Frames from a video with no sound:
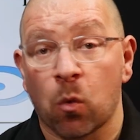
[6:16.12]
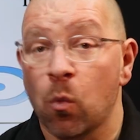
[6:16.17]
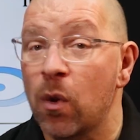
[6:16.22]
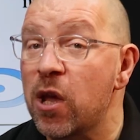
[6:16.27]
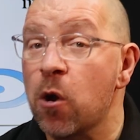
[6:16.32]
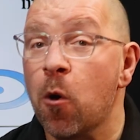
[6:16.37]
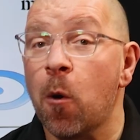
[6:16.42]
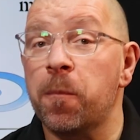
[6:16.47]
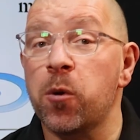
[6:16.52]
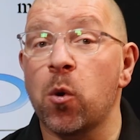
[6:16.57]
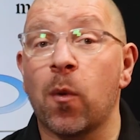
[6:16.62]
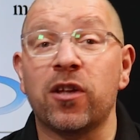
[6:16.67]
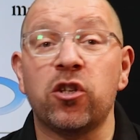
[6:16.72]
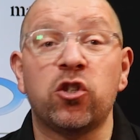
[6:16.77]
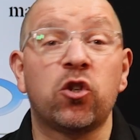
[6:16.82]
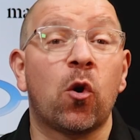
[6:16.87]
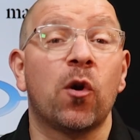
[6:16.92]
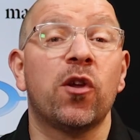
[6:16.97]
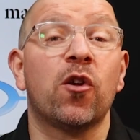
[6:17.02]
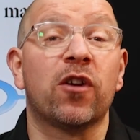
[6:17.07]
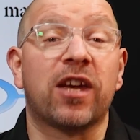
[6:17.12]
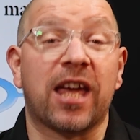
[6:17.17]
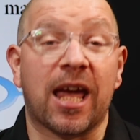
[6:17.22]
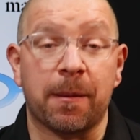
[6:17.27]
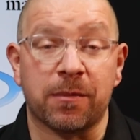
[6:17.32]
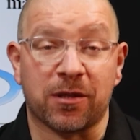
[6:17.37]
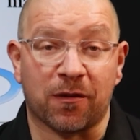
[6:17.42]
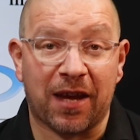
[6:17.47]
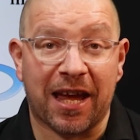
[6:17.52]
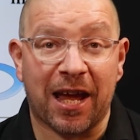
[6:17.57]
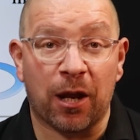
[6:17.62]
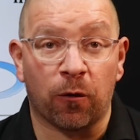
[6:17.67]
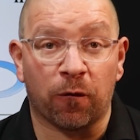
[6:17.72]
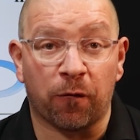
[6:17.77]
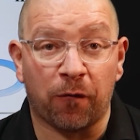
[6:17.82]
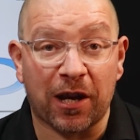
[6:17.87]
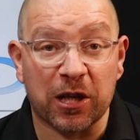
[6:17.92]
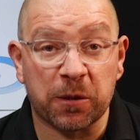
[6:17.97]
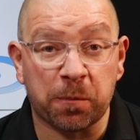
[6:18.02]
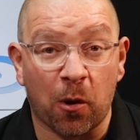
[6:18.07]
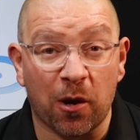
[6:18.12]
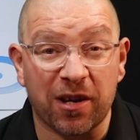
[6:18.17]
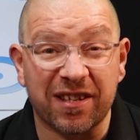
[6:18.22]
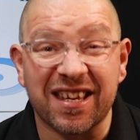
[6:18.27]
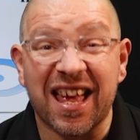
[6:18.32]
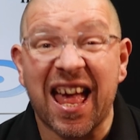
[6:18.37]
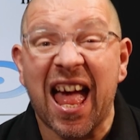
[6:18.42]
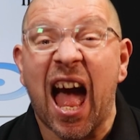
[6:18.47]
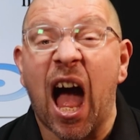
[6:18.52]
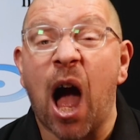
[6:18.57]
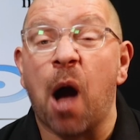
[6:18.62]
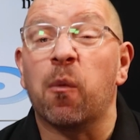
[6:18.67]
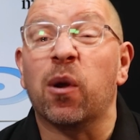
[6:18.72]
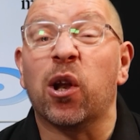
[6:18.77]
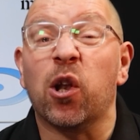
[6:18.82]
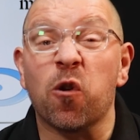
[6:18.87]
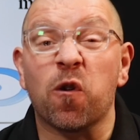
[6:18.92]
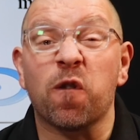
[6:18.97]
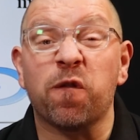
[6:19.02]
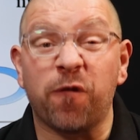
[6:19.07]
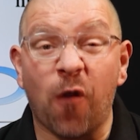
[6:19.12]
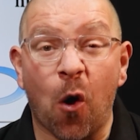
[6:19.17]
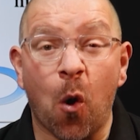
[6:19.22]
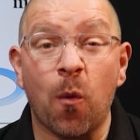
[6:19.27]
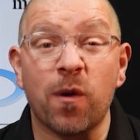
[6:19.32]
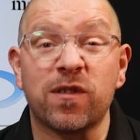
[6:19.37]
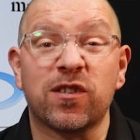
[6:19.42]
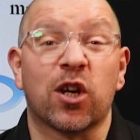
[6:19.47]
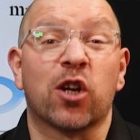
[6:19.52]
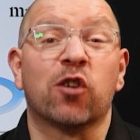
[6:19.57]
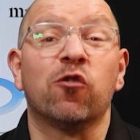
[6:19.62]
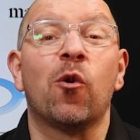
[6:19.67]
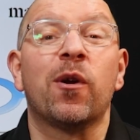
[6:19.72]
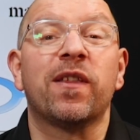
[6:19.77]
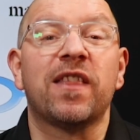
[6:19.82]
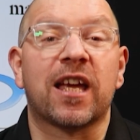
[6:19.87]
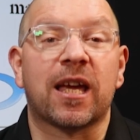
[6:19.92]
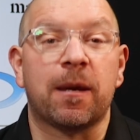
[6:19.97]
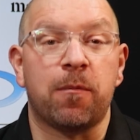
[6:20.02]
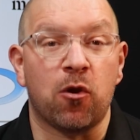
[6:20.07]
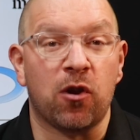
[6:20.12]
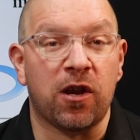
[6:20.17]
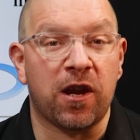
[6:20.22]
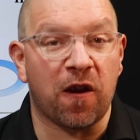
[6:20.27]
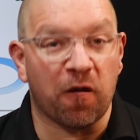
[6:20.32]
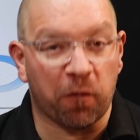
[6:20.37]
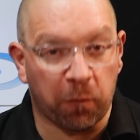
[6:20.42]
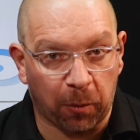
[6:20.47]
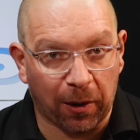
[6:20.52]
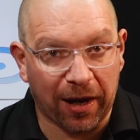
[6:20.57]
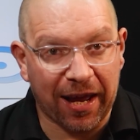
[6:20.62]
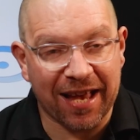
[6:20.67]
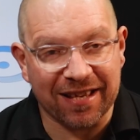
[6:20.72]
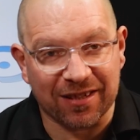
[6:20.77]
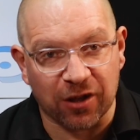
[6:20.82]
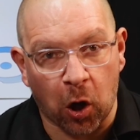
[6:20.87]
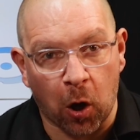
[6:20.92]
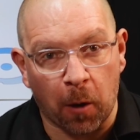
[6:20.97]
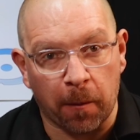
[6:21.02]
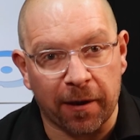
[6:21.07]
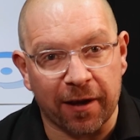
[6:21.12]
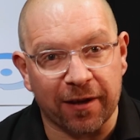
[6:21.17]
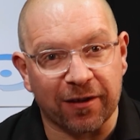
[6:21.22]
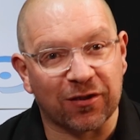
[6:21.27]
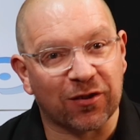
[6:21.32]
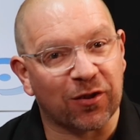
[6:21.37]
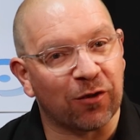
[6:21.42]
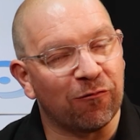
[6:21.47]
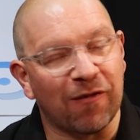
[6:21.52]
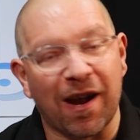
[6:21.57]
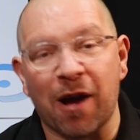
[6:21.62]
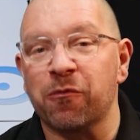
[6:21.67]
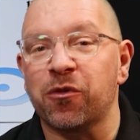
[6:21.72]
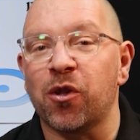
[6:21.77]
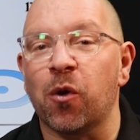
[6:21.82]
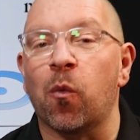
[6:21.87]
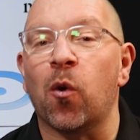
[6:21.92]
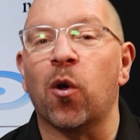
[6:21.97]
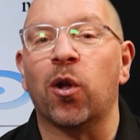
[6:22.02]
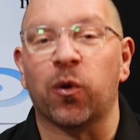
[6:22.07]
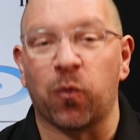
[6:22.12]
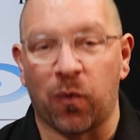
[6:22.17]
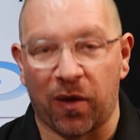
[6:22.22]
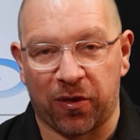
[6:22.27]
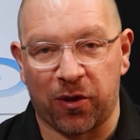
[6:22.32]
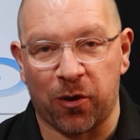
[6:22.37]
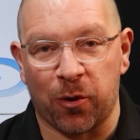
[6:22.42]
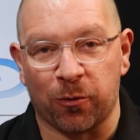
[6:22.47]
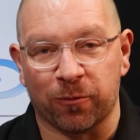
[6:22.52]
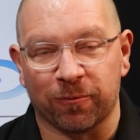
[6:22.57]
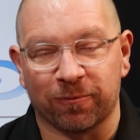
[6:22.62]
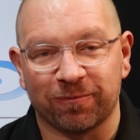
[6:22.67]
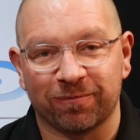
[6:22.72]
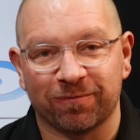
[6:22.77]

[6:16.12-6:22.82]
We hope you enjoy your games of Halo Flashpoint, and we look forward to growing the community of players and hobbyists around the world with you.